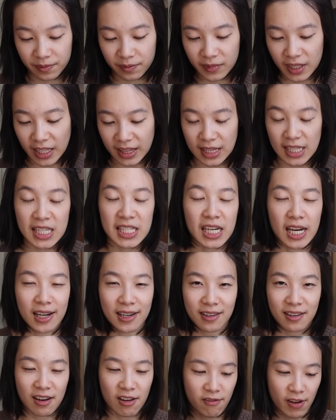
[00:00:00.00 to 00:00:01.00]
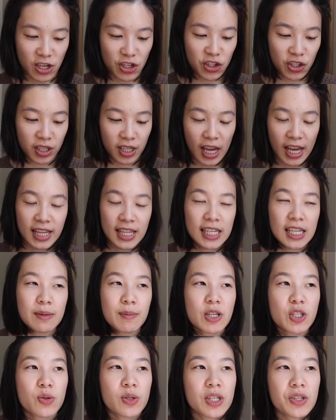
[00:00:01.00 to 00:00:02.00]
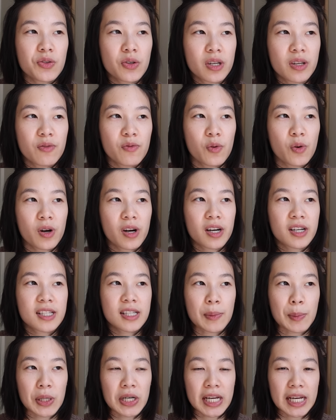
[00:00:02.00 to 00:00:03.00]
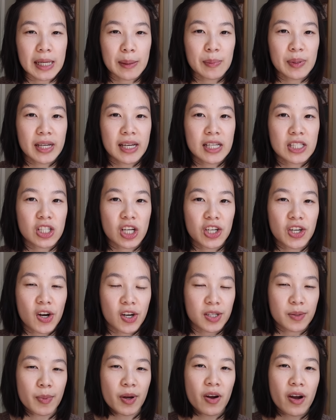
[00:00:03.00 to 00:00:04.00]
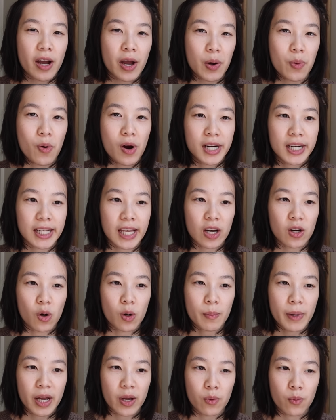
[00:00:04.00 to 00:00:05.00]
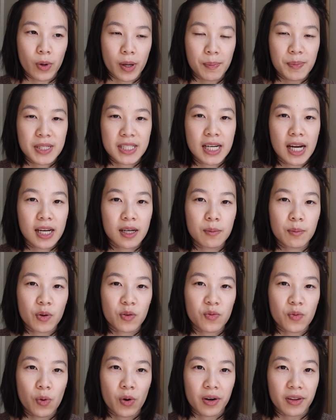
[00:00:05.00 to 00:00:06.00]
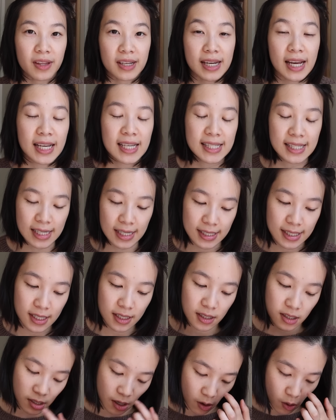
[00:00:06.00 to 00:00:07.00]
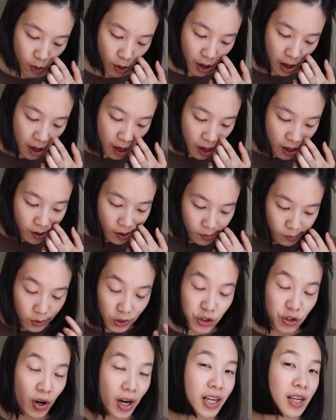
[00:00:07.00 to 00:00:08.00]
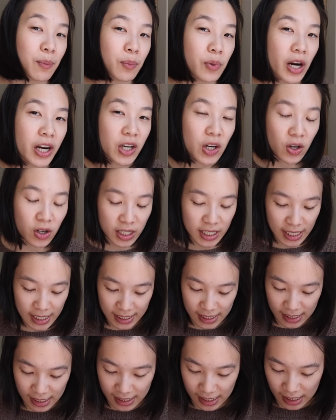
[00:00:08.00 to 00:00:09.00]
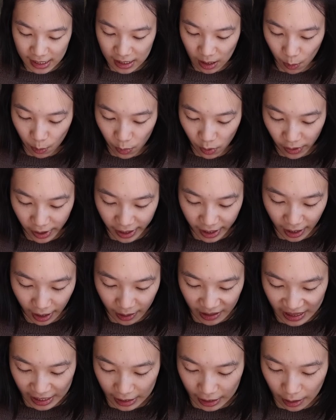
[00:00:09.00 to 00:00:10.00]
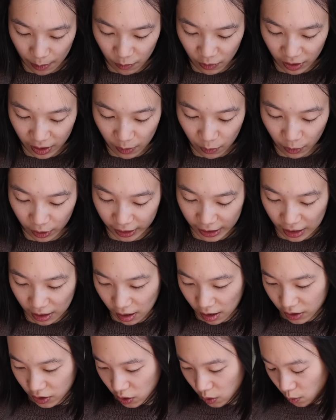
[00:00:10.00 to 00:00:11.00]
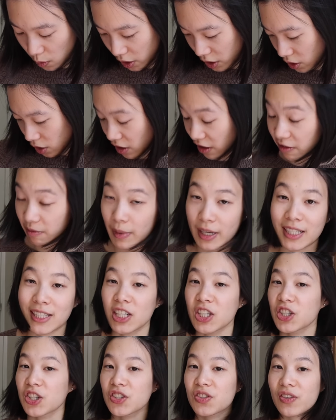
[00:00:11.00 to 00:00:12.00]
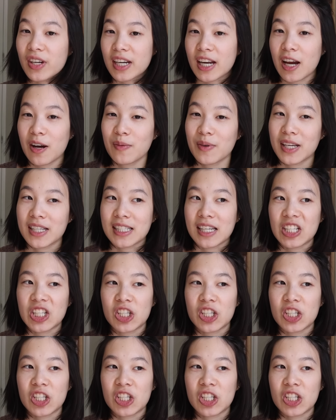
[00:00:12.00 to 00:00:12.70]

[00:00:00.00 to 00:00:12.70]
get this done eventually. I think in my 2024 summer knitting plans, I talked about how I want to get all my whips done before the next season. So we'll try to prioritize this at some point. I think I'm really working on towards all of my t-shirts right now because